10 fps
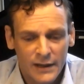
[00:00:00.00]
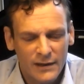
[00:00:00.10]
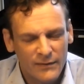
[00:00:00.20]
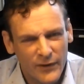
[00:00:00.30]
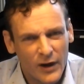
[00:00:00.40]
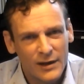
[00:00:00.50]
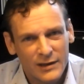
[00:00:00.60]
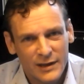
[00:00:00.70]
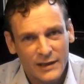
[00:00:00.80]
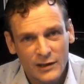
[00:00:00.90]
The
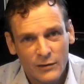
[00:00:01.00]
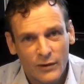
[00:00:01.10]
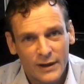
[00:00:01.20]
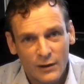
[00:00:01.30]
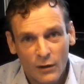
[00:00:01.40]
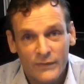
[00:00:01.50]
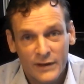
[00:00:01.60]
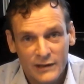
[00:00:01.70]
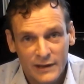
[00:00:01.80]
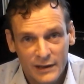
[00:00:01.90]
violet's actually quite
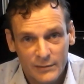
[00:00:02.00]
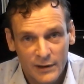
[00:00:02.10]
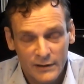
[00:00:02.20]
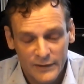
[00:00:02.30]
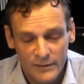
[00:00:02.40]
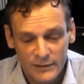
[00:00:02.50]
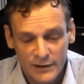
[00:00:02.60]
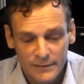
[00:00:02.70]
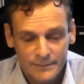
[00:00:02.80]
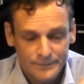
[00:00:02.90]
obvious in this perfume
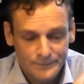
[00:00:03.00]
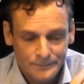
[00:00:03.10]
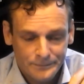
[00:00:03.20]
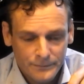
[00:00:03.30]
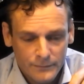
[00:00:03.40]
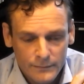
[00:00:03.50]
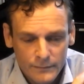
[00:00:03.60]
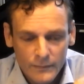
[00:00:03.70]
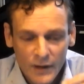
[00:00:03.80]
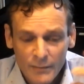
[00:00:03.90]
too.
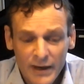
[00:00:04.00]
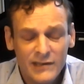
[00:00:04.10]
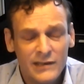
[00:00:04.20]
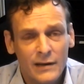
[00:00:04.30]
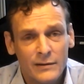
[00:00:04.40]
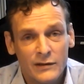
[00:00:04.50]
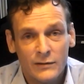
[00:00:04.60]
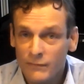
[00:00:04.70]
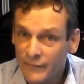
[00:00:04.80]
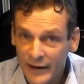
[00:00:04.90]
Best
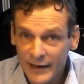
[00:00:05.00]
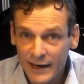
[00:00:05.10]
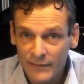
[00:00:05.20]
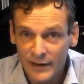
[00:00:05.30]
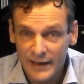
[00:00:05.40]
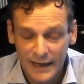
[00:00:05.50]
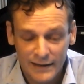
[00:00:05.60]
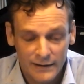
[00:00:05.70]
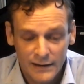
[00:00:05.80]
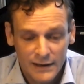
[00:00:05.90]
notes, very clever
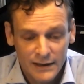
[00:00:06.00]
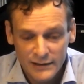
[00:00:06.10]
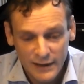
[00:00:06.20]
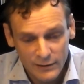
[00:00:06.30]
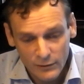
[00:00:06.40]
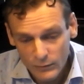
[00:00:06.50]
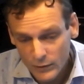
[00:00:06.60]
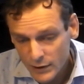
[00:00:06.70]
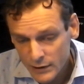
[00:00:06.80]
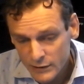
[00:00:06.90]
again.
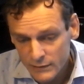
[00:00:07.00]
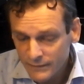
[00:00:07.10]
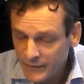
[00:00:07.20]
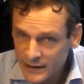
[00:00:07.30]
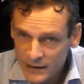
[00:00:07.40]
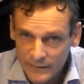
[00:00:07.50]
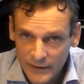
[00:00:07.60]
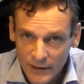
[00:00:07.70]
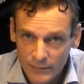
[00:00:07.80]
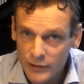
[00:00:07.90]
Sandalwood,
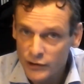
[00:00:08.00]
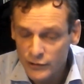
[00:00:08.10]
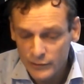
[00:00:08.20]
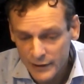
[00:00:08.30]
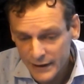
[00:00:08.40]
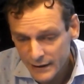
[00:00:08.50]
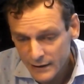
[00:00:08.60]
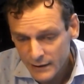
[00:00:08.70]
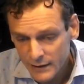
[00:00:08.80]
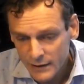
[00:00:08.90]
vetiver,
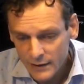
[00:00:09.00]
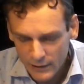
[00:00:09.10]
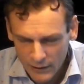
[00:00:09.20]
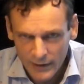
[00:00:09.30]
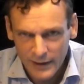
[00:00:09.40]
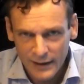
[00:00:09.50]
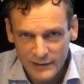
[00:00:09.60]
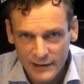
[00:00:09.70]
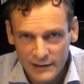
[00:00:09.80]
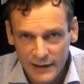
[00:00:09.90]
patchouli, a lot of the
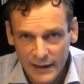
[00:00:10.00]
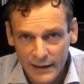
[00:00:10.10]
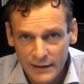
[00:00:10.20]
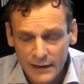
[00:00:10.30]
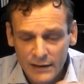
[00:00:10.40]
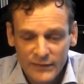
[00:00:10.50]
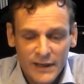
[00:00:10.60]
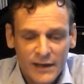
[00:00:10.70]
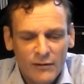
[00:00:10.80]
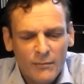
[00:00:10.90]
classics there.
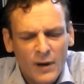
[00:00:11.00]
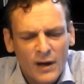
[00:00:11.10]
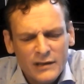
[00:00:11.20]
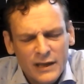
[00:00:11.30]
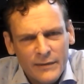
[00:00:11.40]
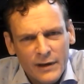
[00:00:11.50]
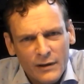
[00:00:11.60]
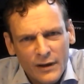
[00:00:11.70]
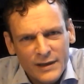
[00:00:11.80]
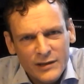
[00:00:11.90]
Vanilla and musk give it a
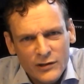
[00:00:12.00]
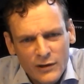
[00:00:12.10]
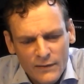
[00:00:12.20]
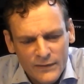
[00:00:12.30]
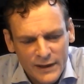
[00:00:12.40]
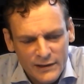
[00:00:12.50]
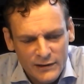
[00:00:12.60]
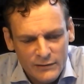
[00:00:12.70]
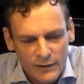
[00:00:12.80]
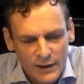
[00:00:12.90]
nice softness
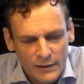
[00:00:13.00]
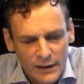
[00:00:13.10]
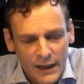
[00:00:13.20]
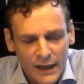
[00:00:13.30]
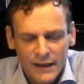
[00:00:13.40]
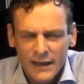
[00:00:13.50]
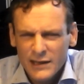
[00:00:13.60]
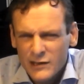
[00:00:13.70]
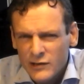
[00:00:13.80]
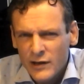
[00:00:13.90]
as well. And then
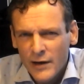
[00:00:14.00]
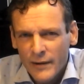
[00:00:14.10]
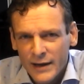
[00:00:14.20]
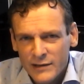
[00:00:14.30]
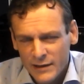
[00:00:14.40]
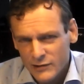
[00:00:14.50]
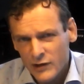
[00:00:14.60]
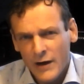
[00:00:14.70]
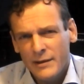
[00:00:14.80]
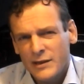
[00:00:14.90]
there's Styrex. Now
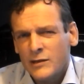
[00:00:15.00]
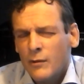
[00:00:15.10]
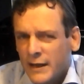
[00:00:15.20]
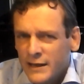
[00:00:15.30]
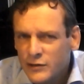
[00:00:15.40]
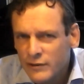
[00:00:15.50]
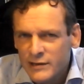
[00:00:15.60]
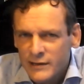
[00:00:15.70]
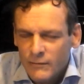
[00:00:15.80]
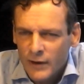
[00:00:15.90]
Styrex is quite an
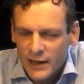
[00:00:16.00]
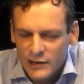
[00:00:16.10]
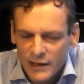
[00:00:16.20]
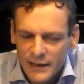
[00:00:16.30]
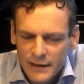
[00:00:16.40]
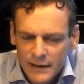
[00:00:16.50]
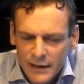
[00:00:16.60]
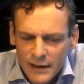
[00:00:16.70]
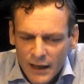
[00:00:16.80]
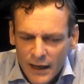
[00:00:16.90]
interesting one actually.
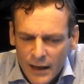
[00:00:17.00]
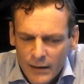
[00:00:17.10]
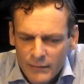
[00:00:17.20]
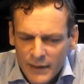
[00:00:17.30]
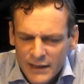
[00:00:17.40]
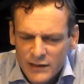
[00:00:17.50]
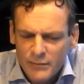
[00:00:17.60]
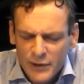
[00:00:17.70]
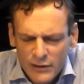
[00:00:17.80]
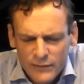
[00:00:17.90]
It's a
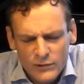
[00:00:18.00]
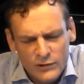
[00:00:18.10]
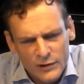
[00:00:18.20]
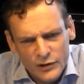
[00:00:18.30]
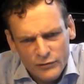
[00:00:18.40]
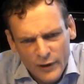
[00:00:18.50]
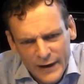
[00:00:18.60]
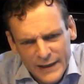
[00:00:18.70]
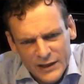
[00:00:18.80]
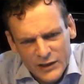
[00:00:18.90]
beautiful sort of
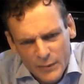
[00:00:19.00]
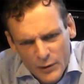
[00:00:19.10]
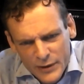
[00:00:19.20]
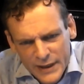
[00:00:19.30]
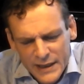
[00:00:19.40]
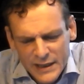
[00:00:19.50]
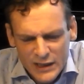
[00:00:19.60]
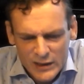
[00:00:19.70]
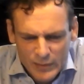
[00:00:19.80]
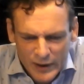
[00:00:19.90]
dry, smoky,
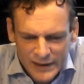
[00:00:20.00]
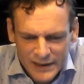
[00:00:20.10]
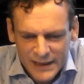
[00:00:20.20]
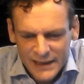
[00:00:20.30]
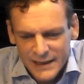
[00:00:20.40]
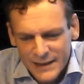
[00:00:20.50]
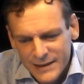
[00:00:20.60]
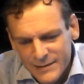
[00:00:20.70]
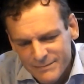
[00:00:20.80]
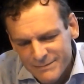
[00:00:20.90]

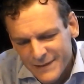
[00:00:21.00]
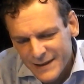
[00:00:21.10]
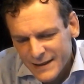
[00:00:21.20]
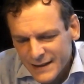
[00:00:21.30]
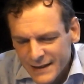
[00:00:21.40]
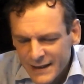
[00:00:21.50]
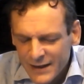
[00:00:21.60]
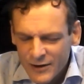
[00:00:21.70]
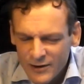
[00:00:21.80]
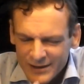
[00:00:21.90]
spicy,
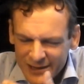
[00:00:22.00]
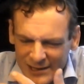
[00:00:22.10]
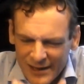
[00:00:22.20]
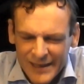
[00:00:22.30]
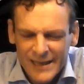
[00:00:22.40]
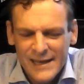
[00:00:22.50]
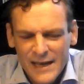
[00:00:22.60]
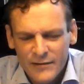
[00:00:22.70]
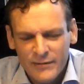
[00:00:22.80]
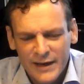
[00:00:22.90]
slightly
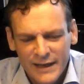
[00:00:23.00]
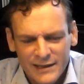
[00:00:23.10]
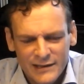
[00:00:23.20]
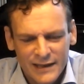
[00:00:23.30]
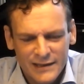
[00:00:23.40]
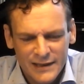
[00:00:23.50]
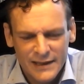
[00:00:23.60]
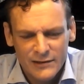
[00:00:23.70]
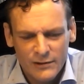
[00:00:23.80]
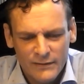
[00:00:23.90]
leathery and
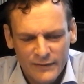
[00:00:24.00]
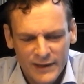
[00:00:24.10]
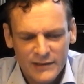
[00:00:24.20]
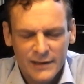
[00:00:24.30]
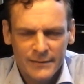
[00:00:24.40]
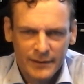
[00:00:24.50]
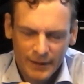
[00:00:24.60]
incensey sort of facet.